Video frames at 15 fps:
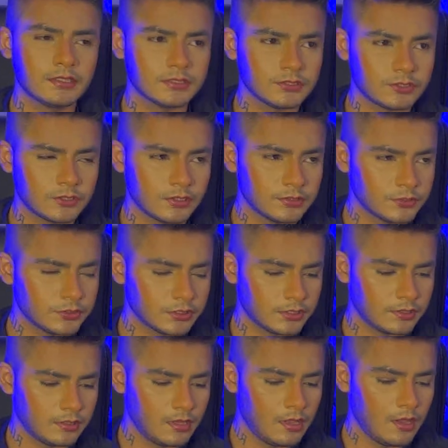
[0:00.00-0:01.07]

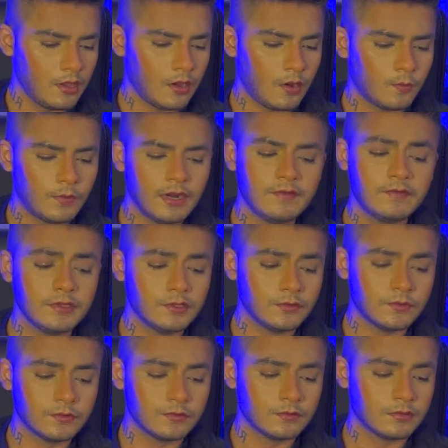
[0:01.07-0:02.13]
astrologer, or whatever you
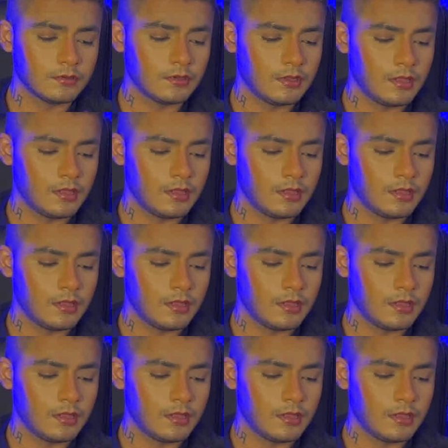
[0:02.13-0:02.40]
do,